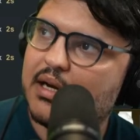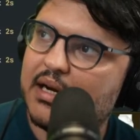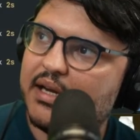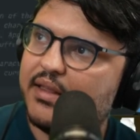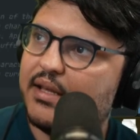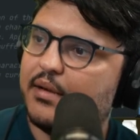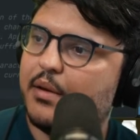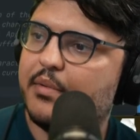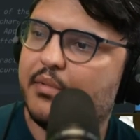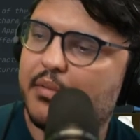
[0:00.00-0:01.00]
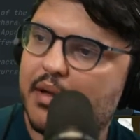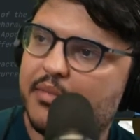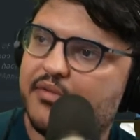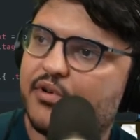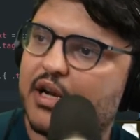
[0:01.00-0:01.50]
I think I might
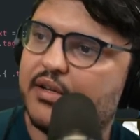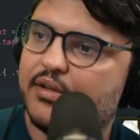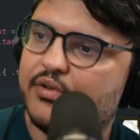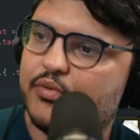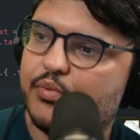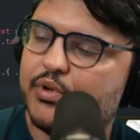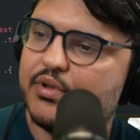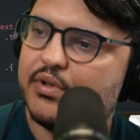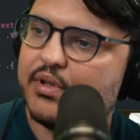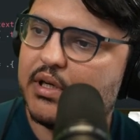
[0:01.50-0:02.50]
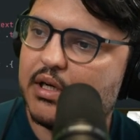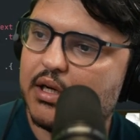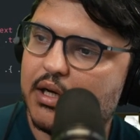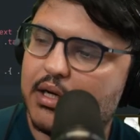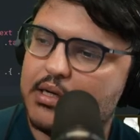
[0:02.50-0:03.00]
be forgetting to put
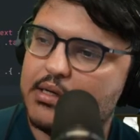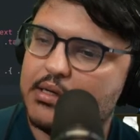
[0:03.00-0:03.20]
to